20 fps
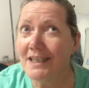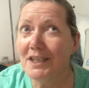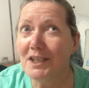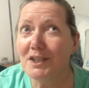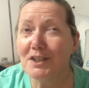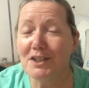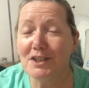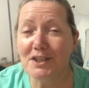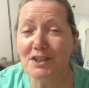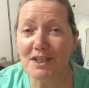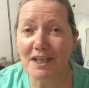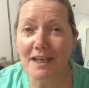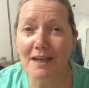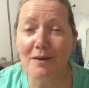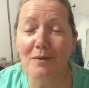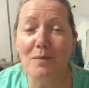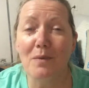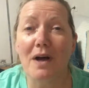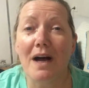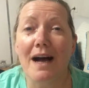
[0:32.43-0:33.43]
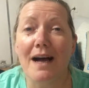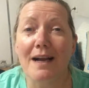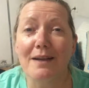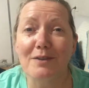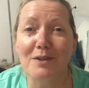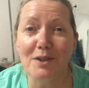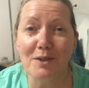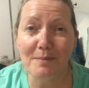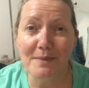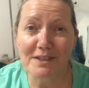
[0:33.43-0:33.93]
to share what I'm
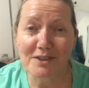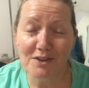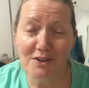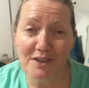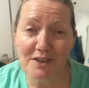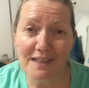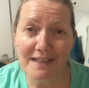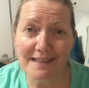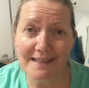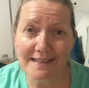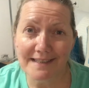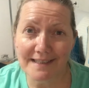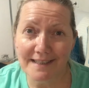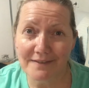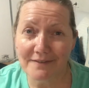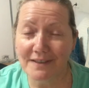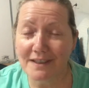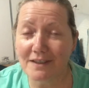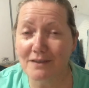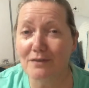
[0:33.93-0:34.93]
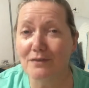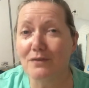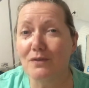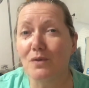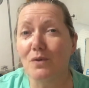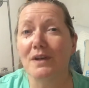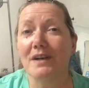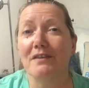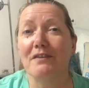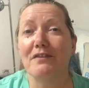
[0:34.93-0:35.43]
going to be doing this evening
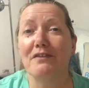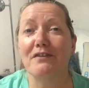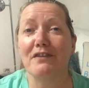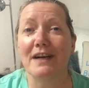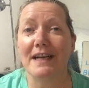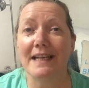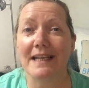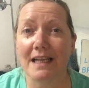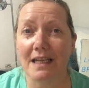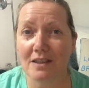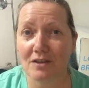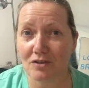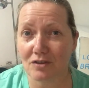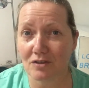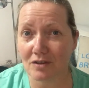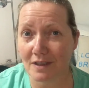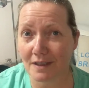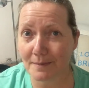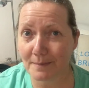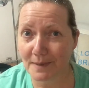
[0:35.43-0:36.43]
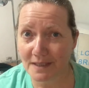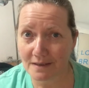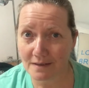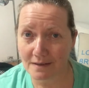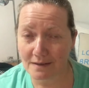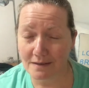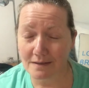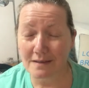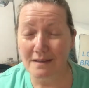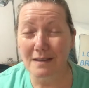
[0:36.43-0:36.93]
for financial
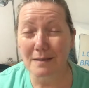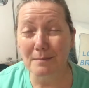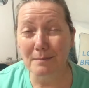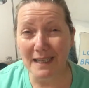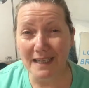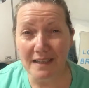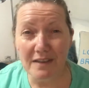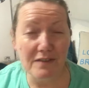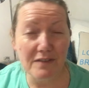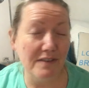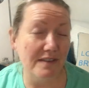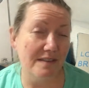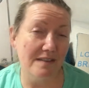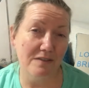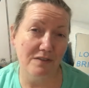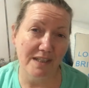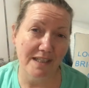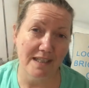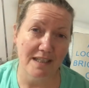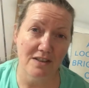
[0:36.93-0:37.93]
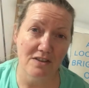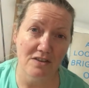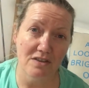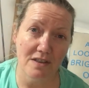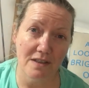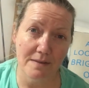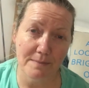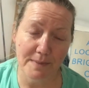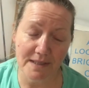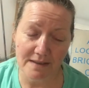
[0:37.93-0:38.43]
abundance, to manifest
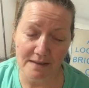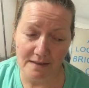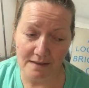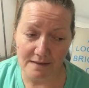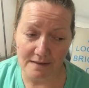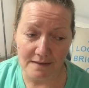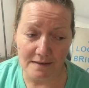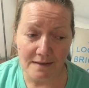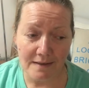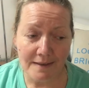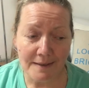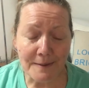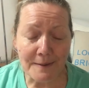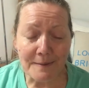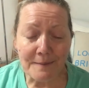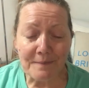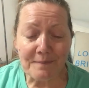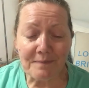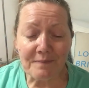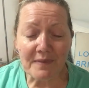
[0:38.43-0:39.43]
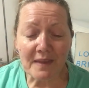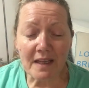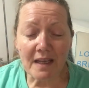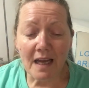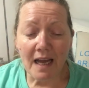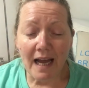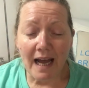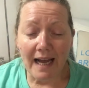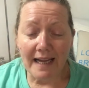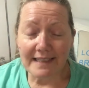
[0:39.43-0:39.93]
financial abundance.
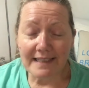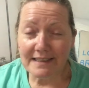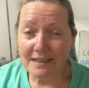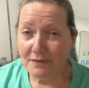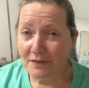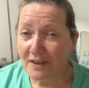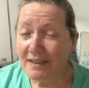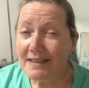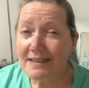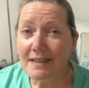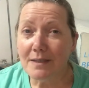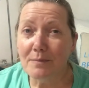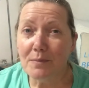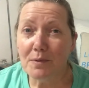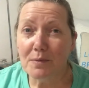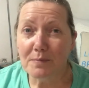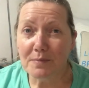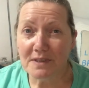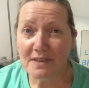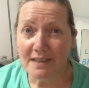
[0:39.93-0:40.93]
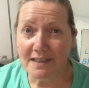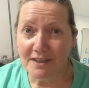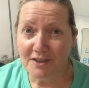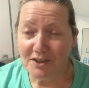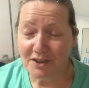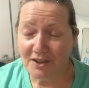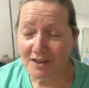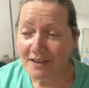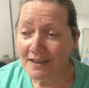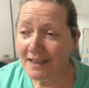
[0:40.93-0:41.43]
It's a very simple procedure.